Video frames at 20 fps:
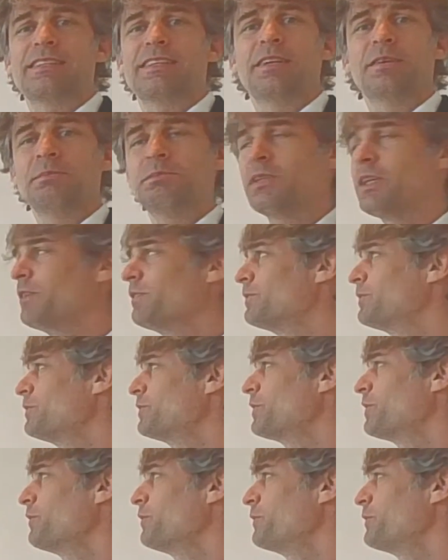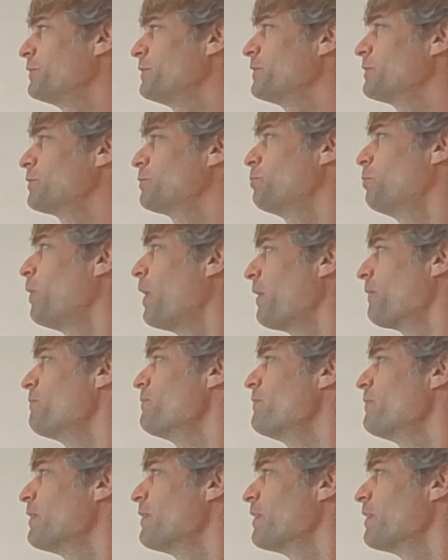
I'm going to show you just one.